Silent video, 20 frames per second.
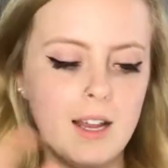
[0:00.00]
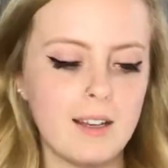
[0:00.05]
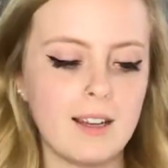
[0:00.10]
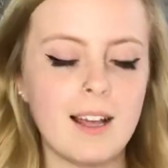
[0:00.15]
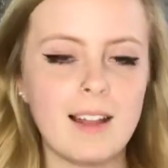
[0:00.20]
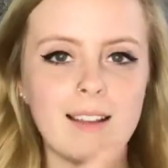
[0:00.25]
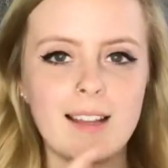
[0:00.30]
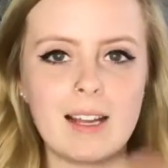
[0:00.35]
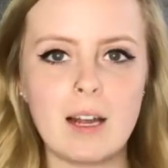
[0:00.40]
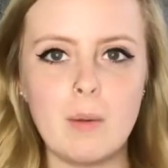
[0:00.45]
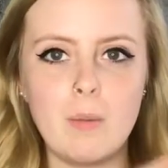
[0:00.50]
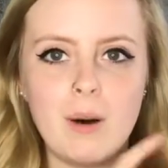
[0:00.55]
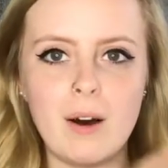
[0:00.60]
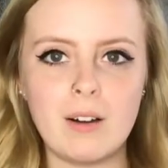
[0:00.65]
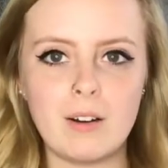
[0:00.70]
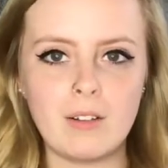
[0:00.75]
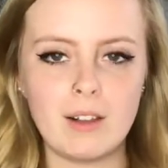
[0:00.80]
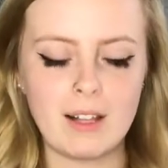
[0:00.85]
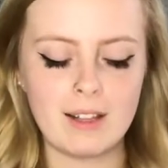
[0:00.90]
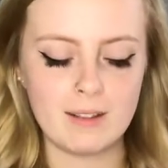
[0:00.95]
Not like a
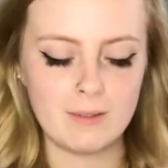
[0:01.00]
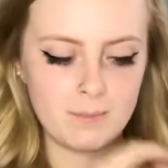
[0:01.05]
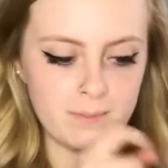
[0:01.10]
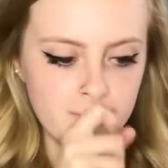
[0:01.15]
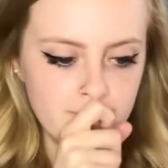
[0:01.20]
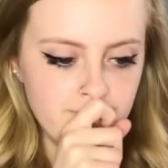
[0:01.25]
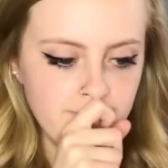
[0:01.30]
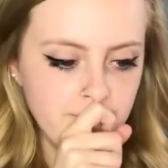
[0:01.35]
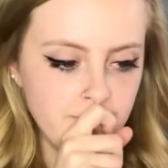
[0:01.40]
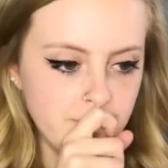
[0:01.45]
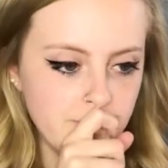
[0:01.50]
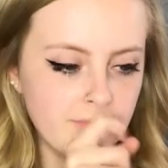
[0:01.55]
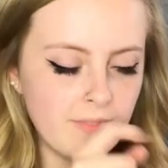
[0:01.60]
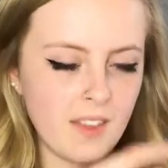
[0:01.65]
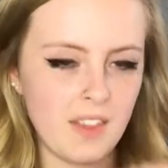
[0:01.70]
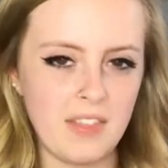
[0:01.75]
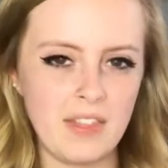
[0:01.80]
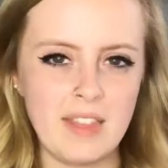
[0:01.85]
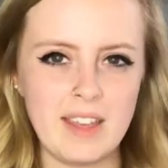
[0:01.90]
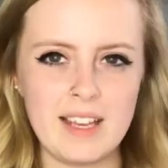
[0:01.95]
bottle like
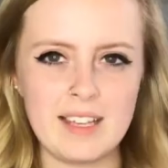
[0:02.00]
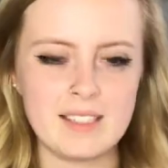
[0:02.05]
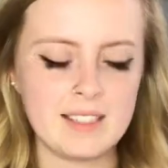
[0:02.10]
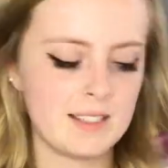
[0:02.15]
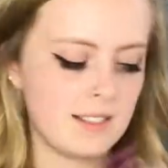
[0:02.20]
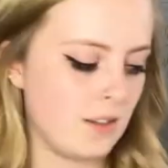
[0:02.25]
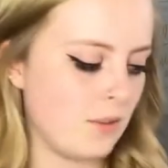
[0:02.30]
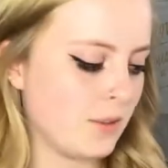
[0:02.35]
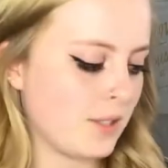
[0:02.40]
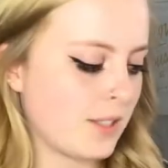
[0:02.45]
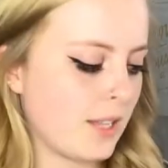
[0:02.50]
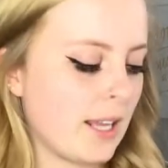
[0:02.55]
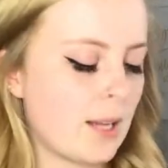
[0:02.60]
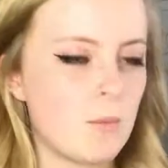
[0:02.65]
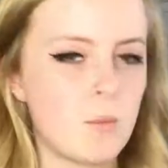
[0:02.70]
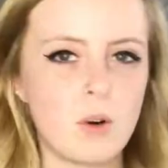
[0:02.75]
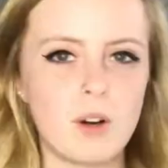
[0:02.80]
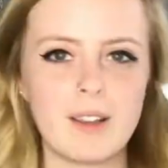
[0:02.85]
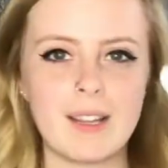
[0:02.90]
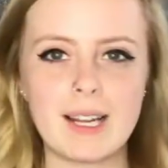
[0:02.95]
this. It was like
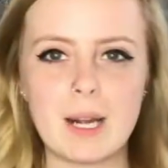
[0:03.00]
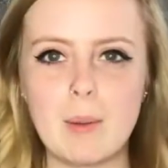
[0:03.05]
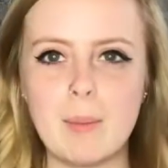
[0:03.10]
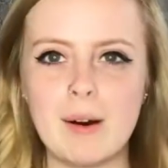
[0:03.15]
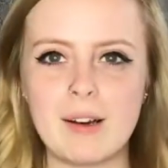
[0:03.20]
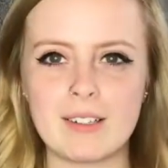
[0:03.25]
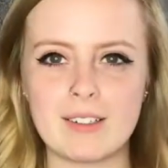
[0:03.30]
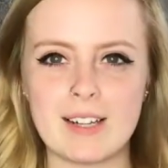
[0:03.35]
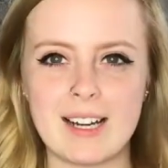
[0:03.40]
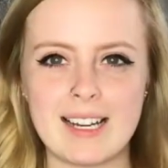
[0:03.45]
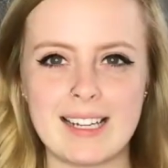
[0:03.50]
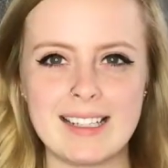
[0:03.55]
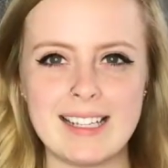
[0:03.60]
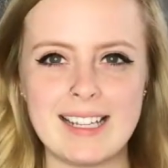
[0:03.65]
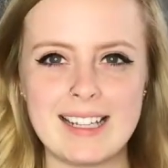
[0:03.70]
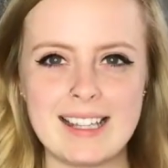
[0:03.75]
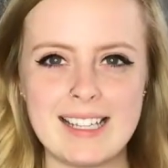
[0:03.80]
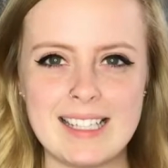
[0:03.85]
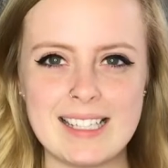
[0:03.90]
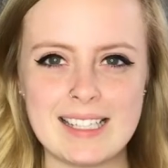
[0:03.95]
more like a bottle kind of
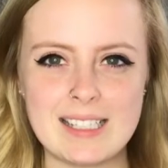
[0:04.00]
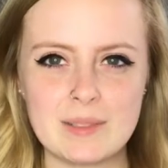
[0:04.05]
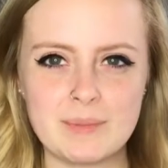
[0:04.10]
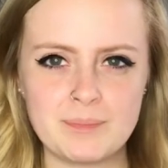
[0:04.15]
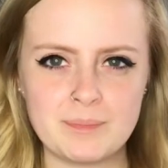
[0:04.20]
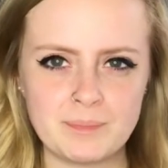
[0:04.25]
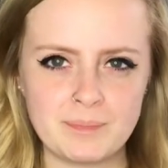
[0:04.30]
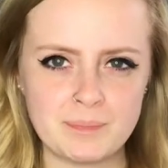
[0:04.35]
like this,